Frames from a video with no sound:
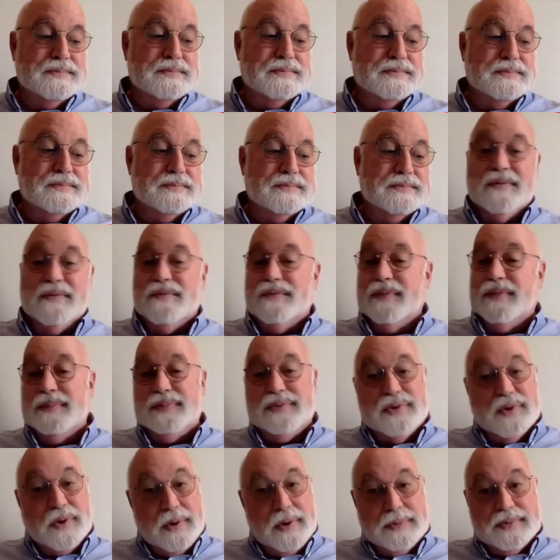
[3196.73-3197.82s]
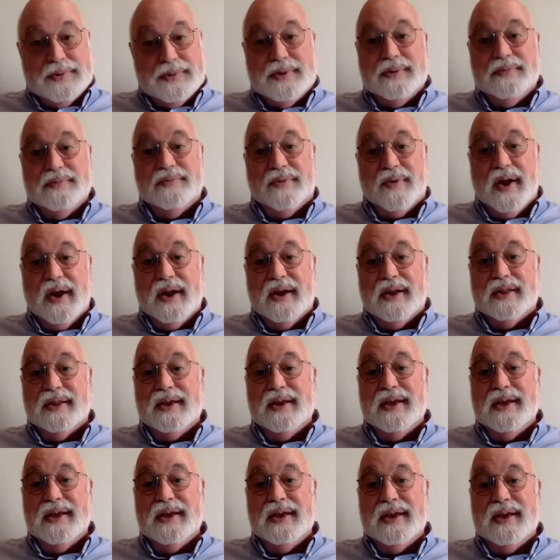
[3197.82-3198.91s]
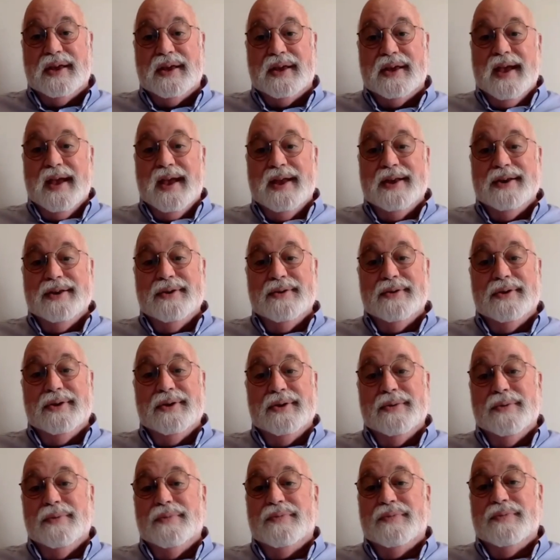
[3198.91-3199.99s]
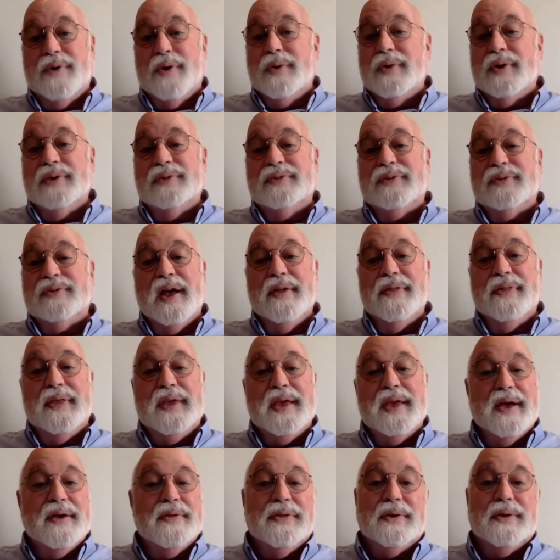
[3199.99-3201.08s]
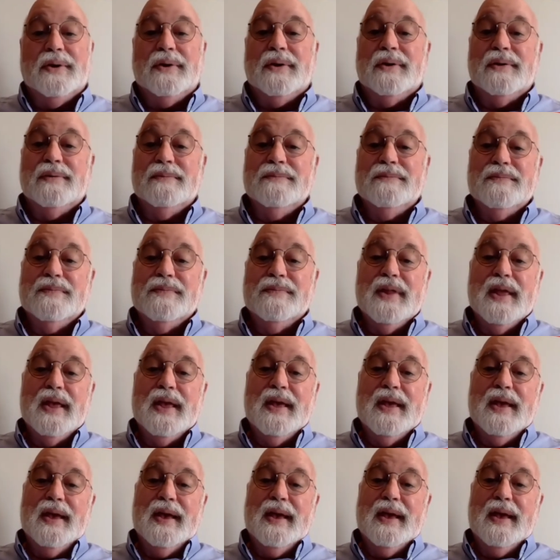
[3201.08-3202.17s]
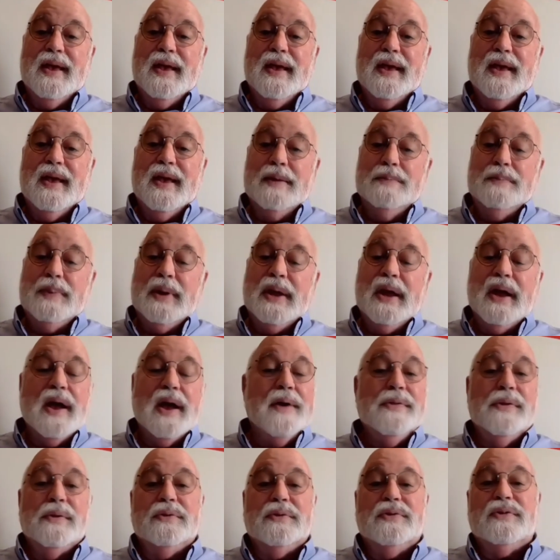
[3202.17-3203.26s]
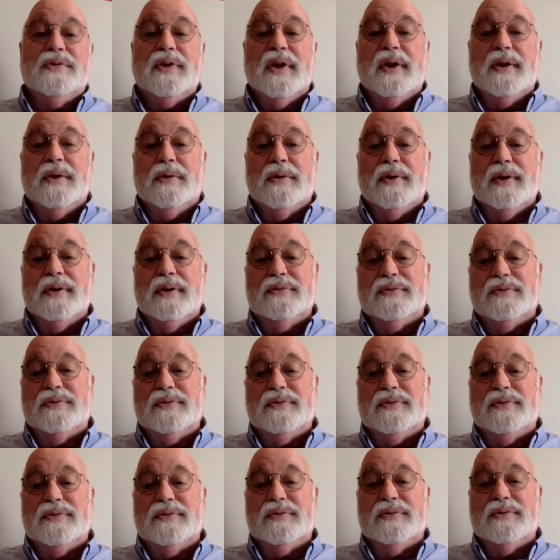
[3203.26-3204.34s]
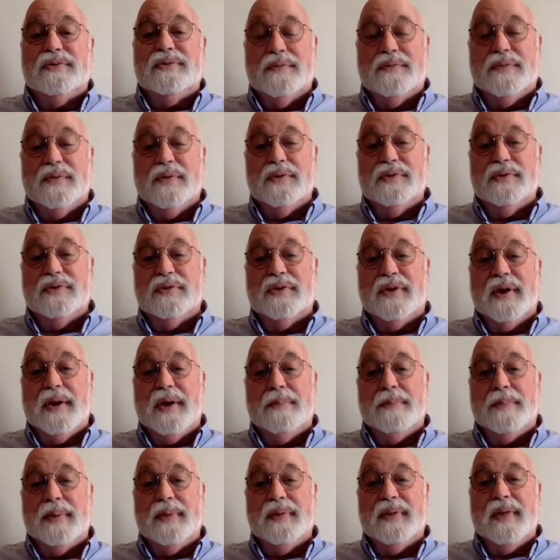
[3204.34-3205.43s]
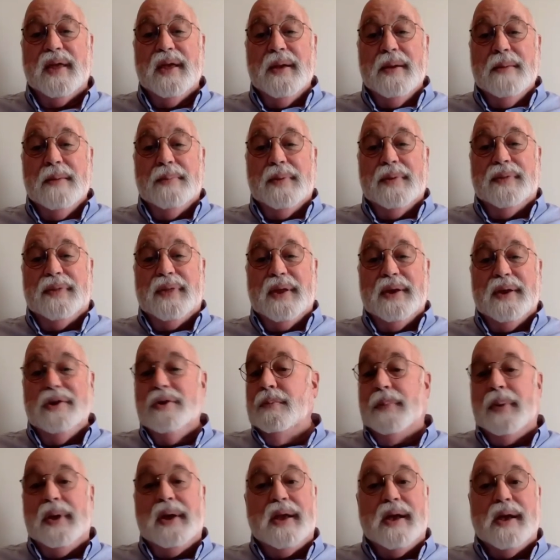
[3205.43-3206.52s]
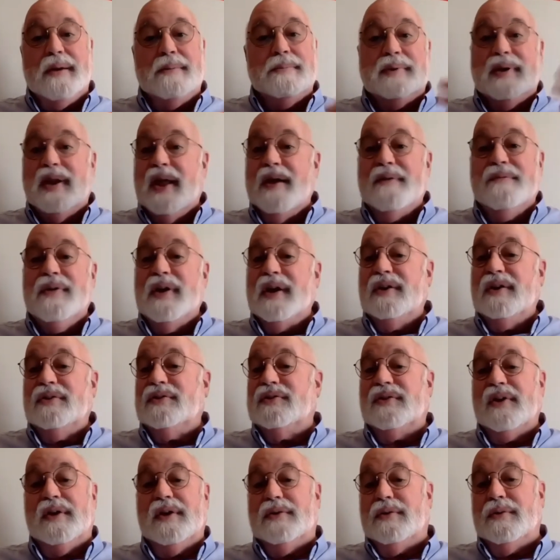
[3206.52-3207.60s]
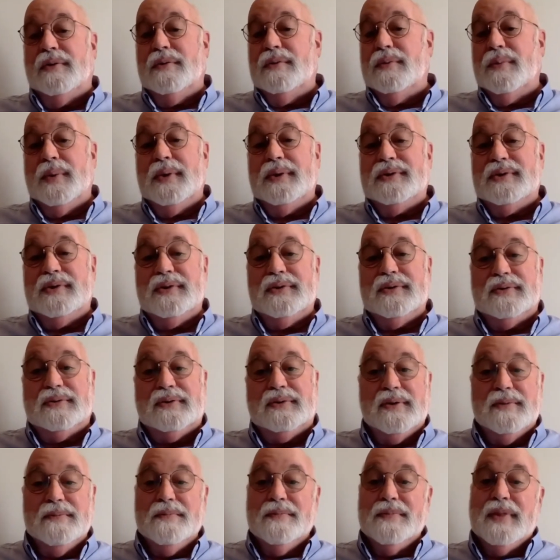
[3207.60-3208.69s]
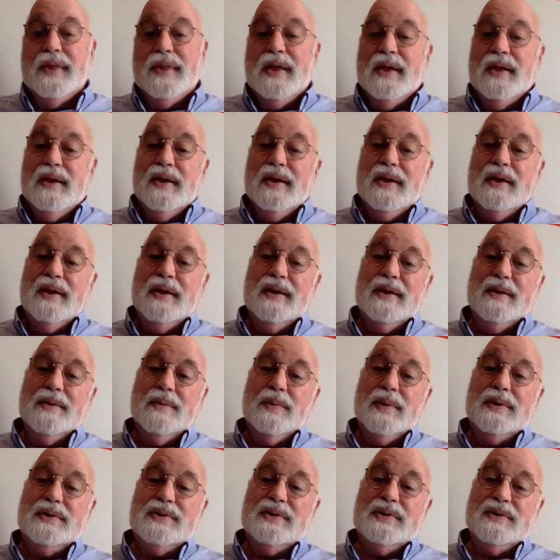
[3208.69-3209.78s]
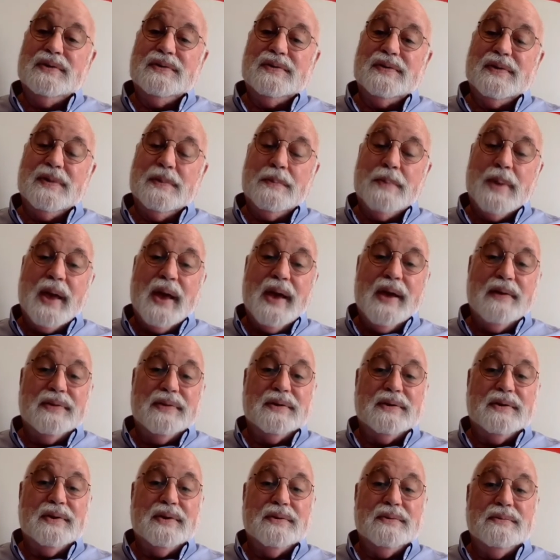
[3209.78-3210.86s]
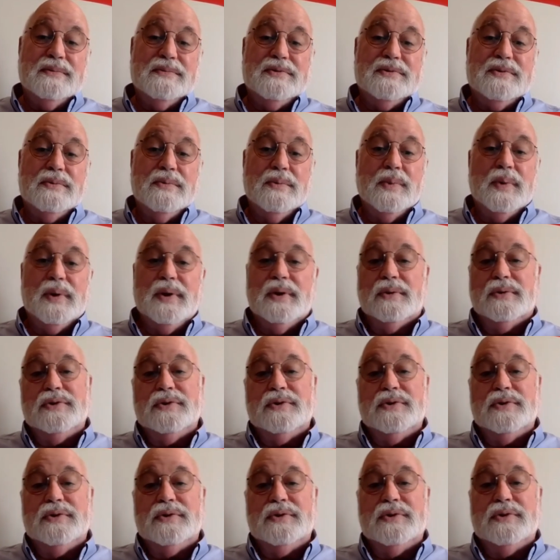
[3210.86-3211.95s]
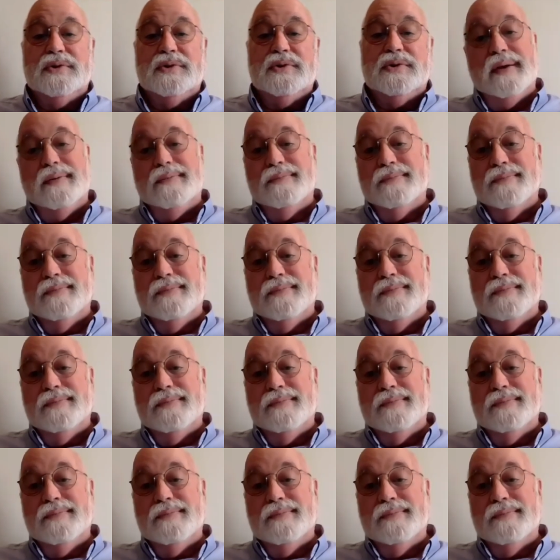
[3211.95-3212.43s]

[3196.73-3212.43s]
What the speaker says: self-absorption, frankly, and you focus on the other, and being other-centered is sort of the first step, but then you become loving-centered, which is the path to real joy.